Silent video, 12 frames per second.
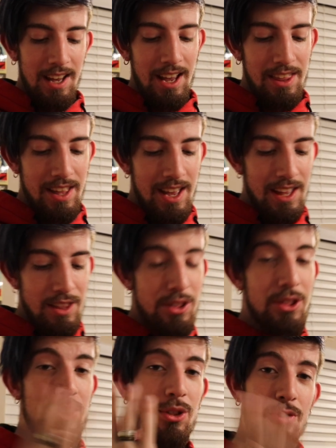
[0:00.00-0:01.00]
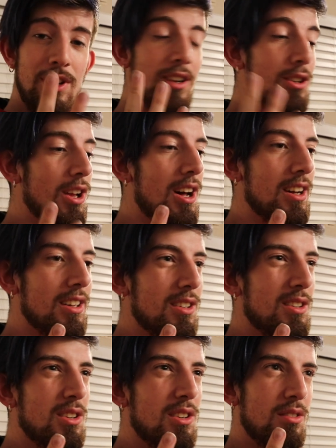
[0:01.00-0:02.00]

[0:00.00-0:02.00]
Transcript: And then three o'clock